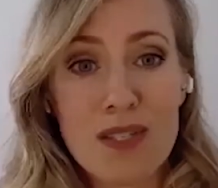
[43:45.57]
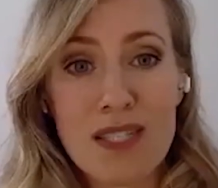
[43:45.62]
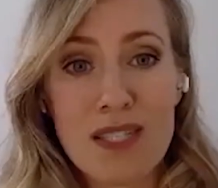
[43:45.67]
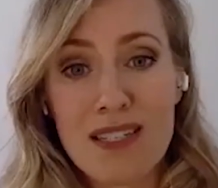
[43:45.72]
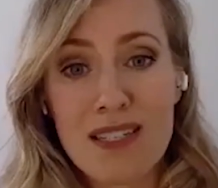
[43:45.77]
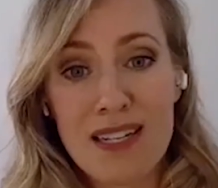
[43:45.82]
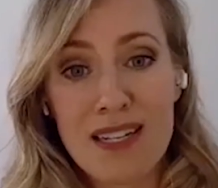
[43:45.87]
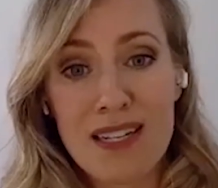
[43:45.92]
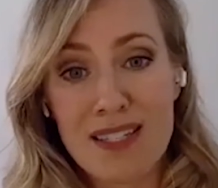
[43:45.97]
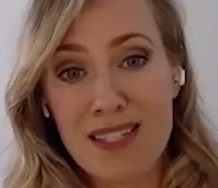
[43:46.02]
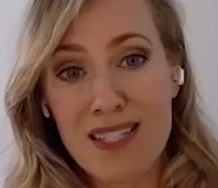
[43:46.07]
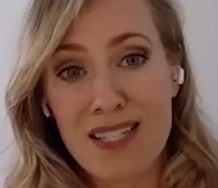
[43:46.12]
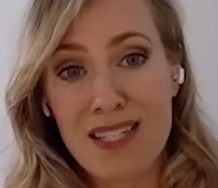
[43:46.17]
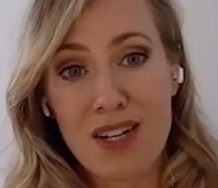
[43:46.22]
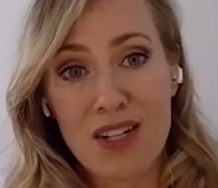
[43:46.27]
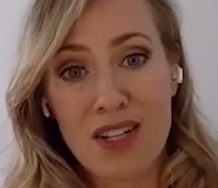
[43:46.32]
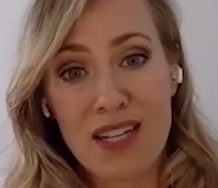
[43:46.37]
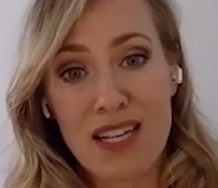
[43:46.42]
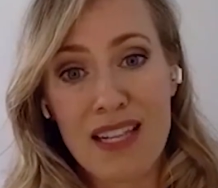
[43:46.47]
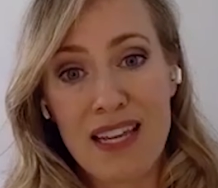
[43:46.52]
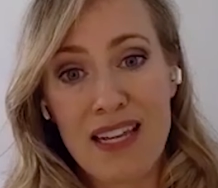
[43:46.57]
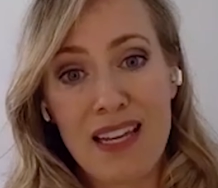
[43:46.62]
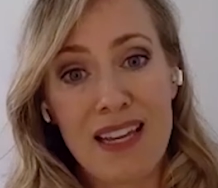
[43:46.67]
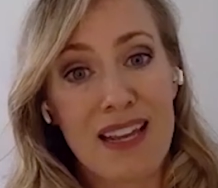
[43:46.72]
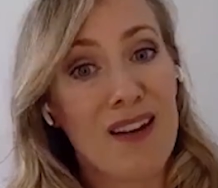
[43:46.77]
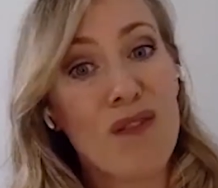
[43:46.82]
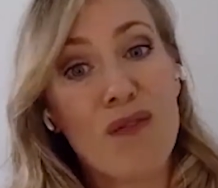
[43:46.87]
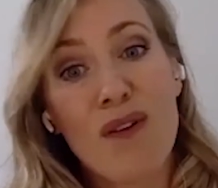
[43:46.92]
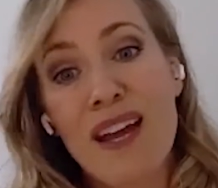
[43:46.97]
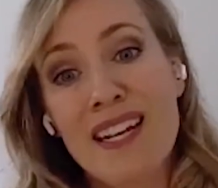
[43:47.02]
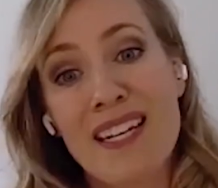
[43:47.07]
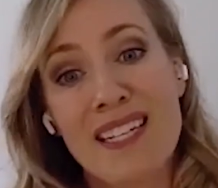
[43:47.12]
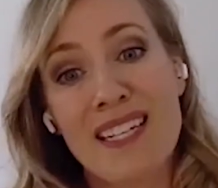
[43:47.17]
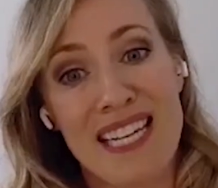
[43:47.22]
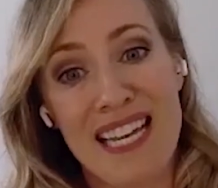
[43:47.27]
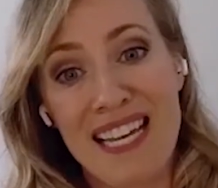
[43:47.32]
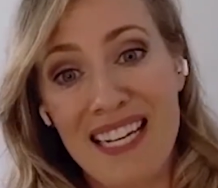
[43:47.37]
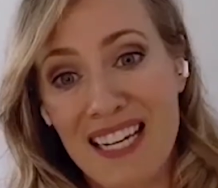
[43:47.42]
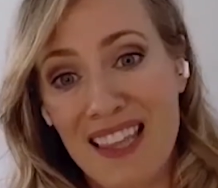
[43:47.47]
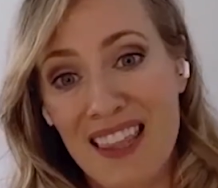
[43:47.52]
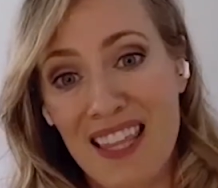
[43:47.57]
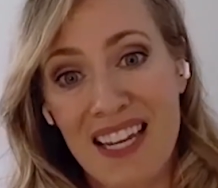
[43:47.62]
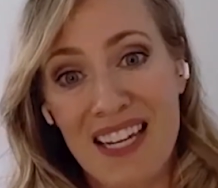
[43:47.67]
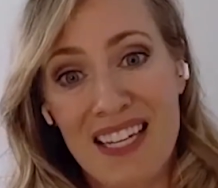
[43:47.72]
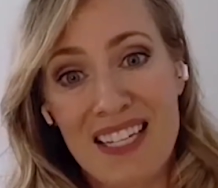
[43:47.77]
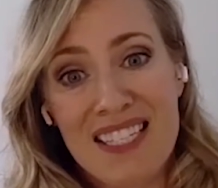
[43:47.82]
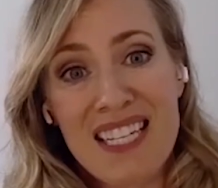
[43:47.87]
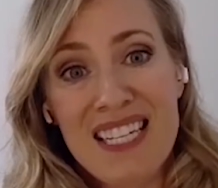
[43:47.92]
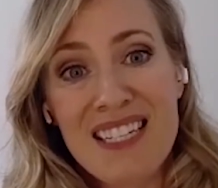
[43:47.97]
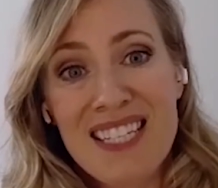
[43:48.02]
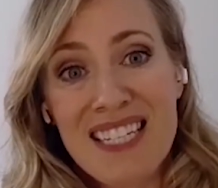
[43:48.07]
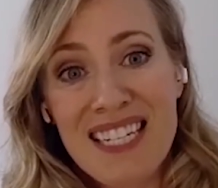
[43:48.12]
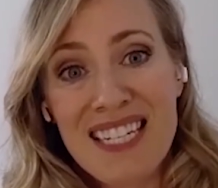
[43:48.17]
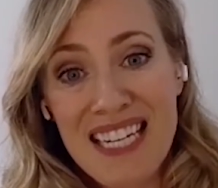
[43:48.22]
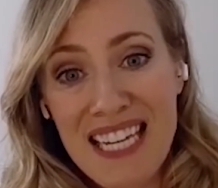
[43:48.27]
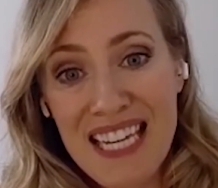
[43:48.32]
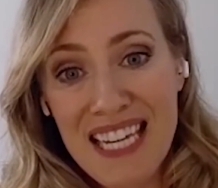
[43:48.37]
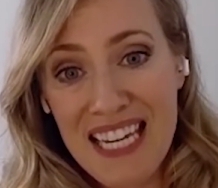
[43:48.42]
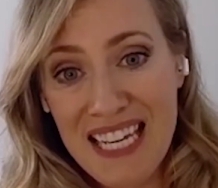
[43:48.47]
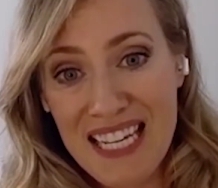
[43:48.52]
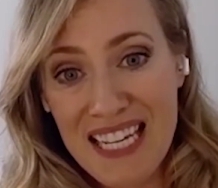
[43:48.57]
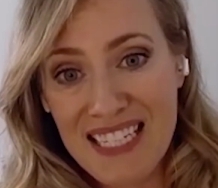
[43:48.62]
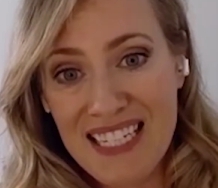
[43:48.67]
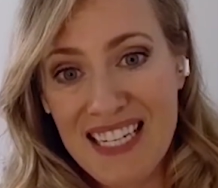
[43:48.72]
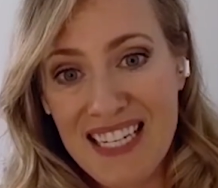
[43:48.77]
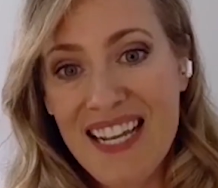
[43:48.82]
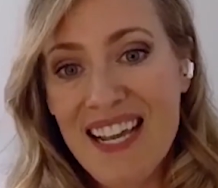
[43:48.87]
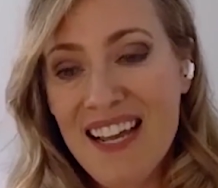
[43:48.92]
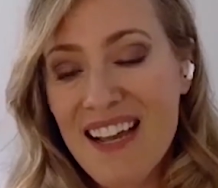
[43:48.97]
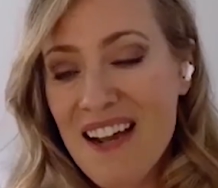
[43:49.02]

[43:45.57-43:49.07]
he wasn't necessarily like invited to anything because he was a kid.